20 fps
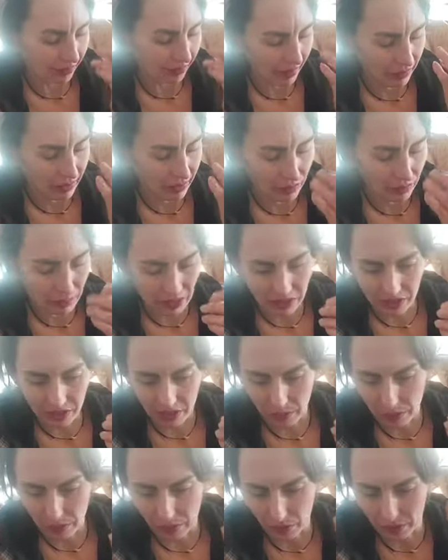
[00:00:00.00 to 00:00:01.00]
I've even mentioned
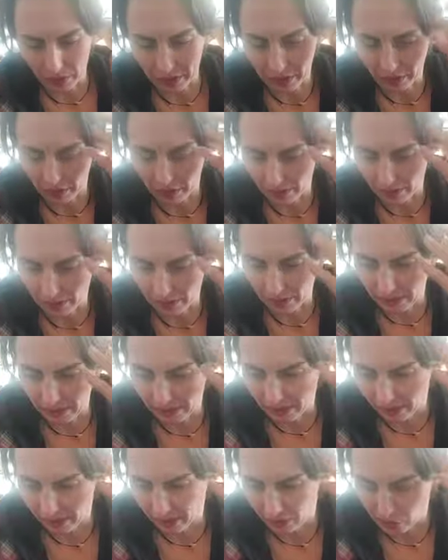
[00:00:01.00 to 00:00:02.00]
it before. I'll get a
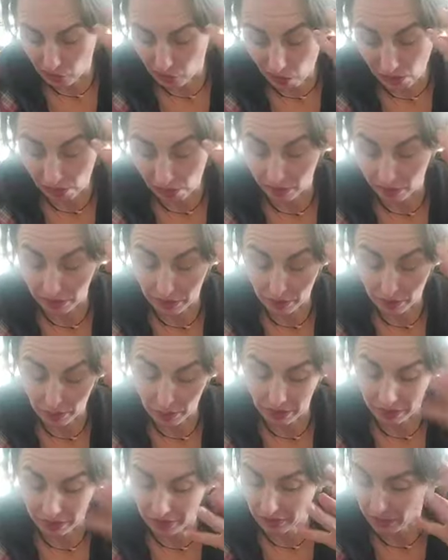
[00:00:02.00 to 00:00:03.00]
really strong, clear
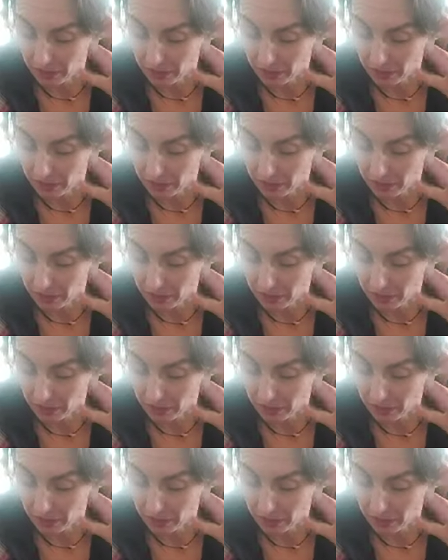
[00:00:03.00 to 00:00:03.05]
picture